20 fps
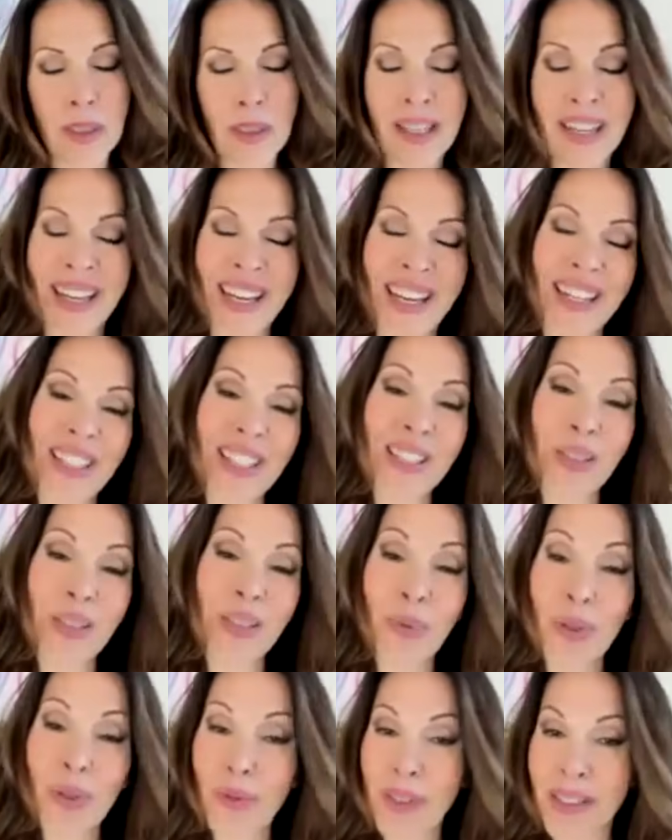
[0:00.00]
I
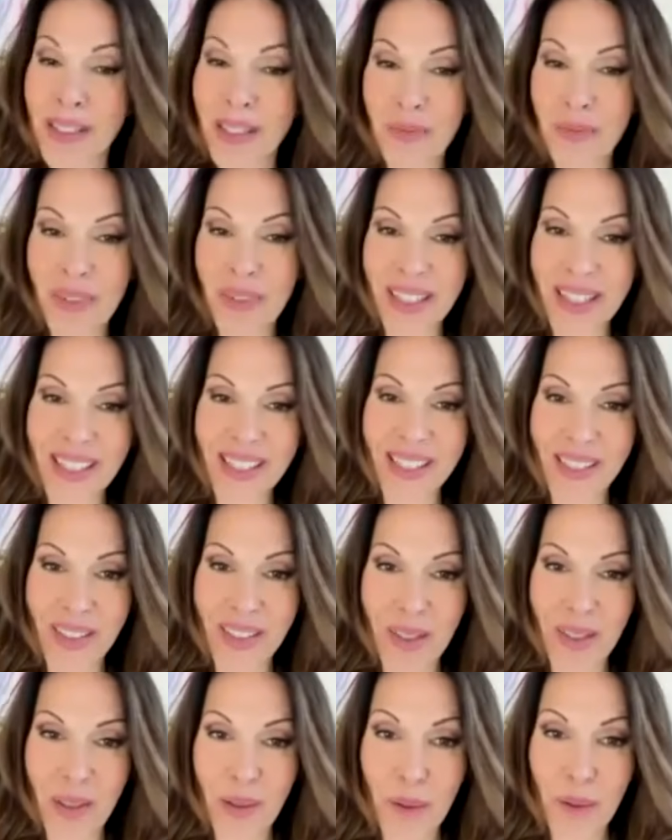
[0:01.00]
spoke with someone
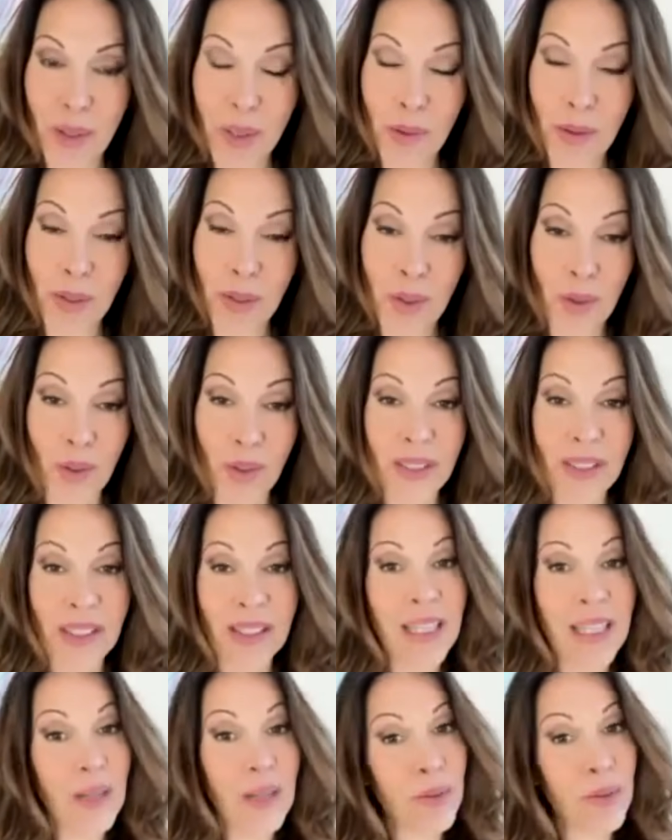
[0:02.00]
yesterday in the grocery store that
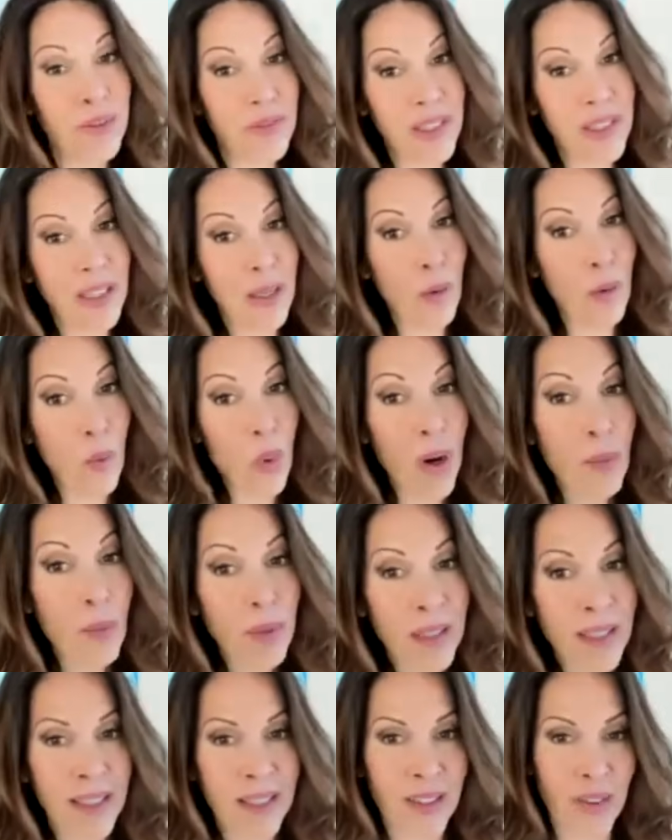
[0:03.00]
said they were feeling
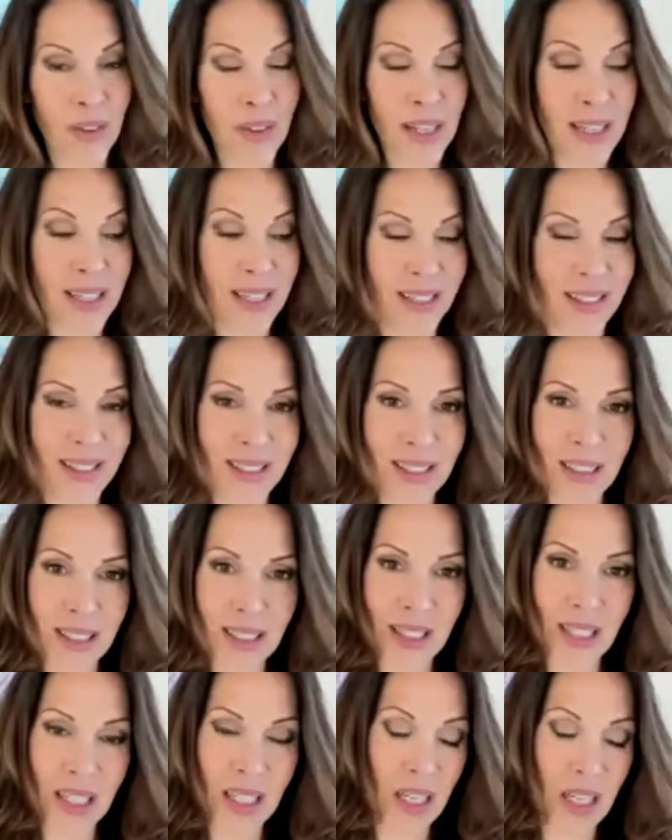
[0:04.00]
wobbly in their head.
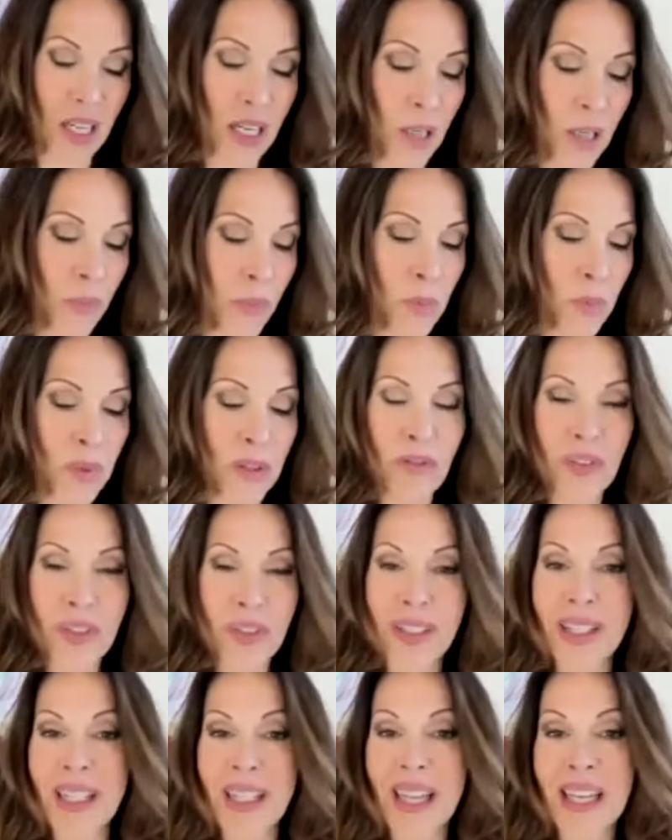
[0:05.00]
You may
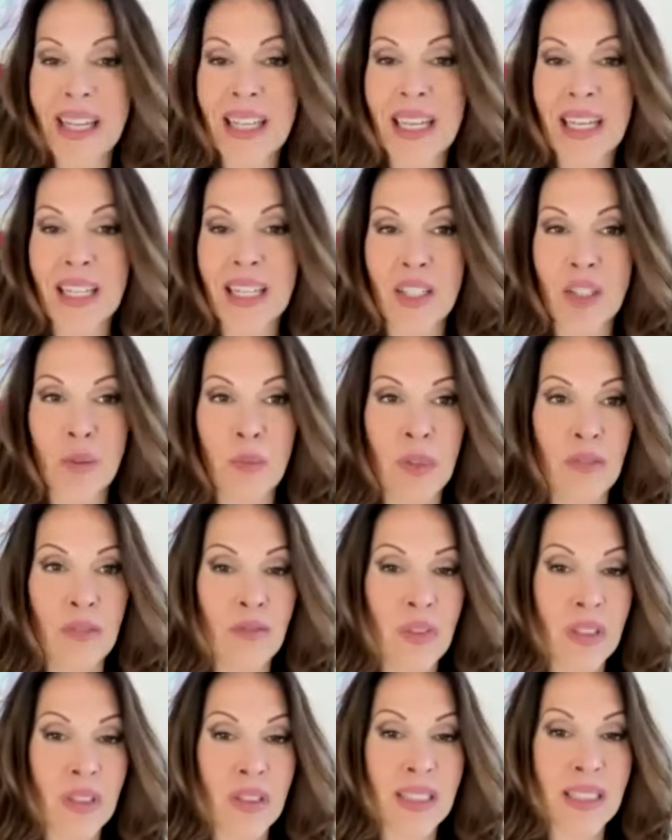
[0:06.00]
feel lightheaded, you may
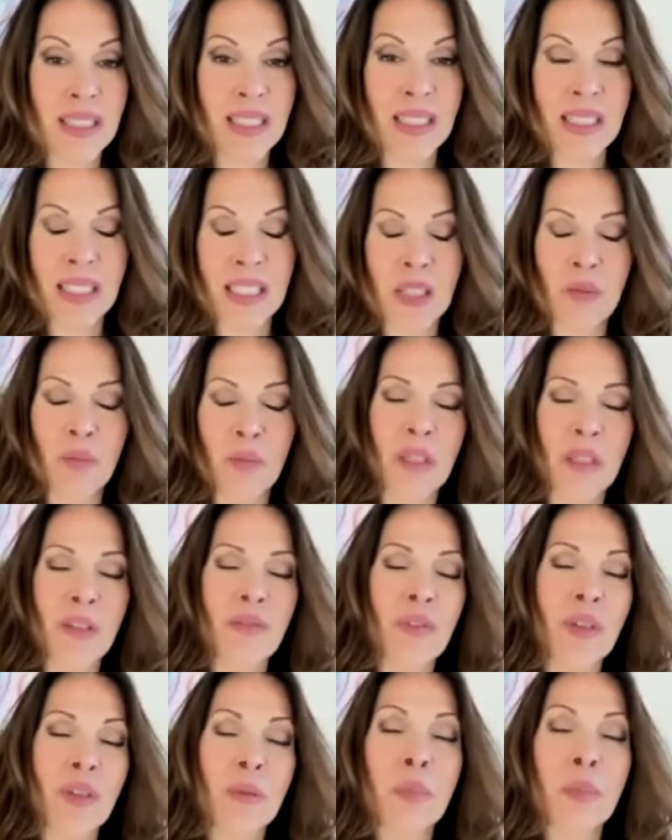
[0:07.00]
feel dizzy, you may
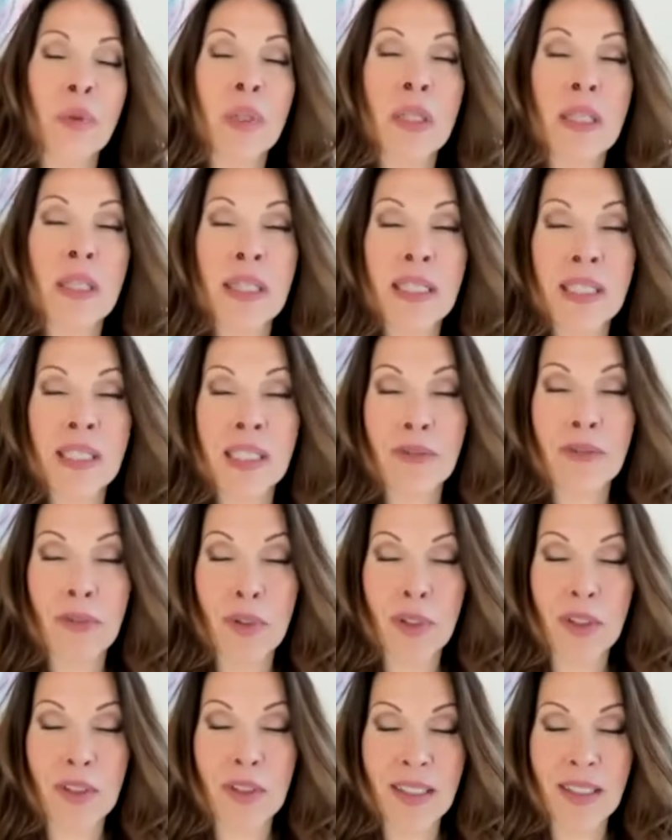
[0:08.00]
feel
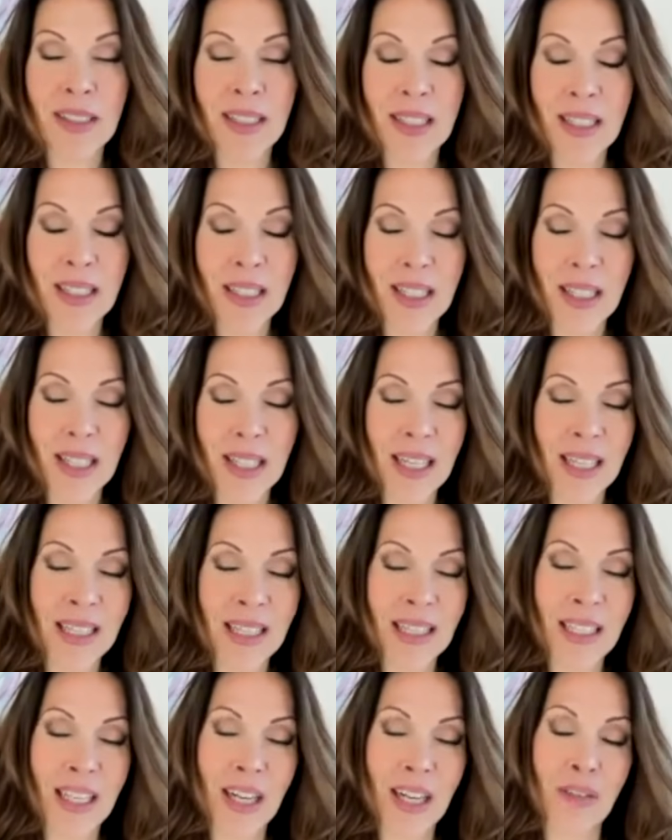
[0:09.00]
blissful,
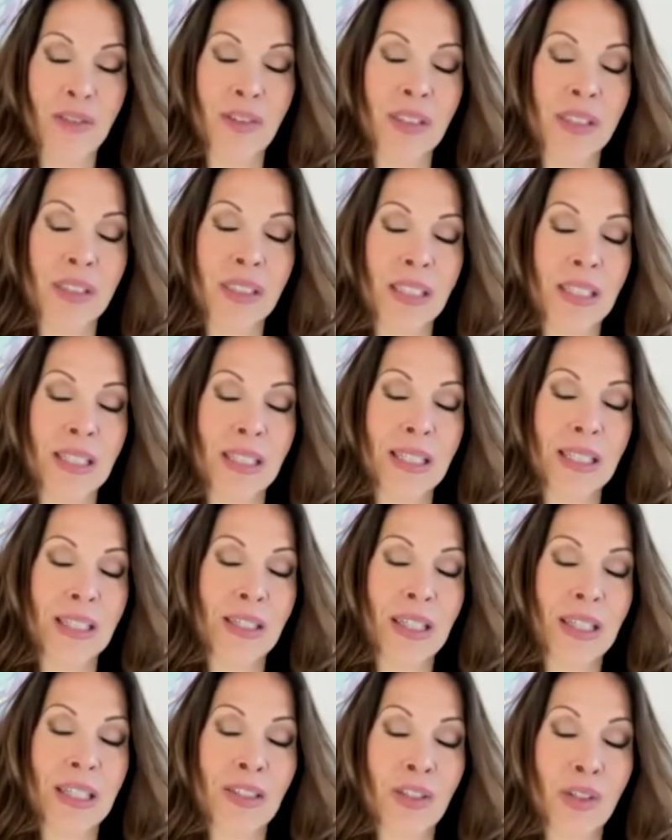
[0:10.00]
and love is,
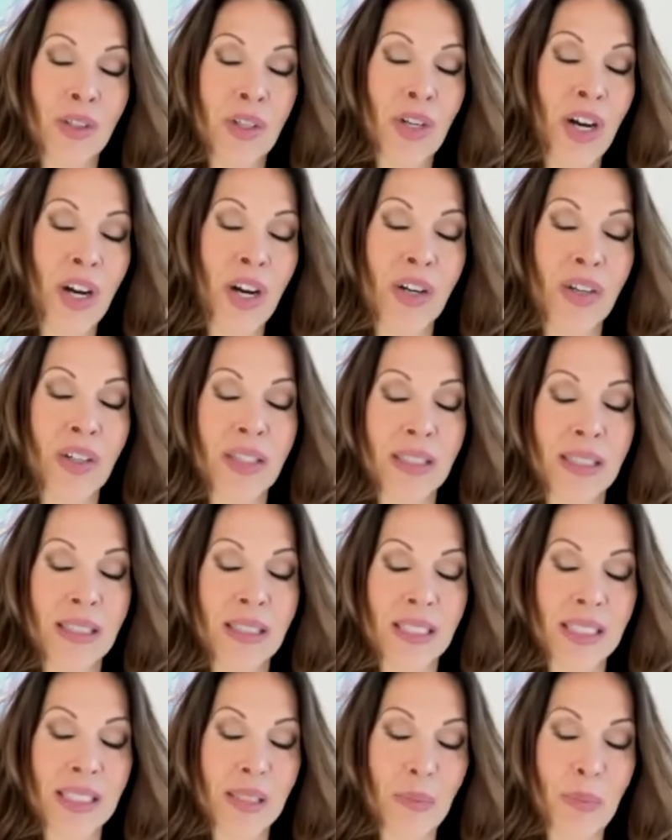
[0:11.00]
as your heart is
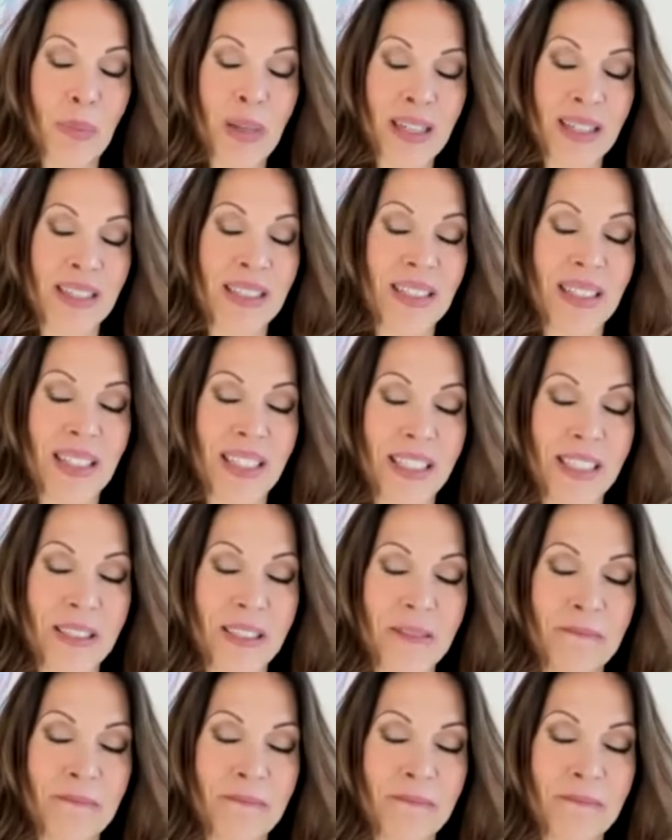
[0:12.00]
expanding.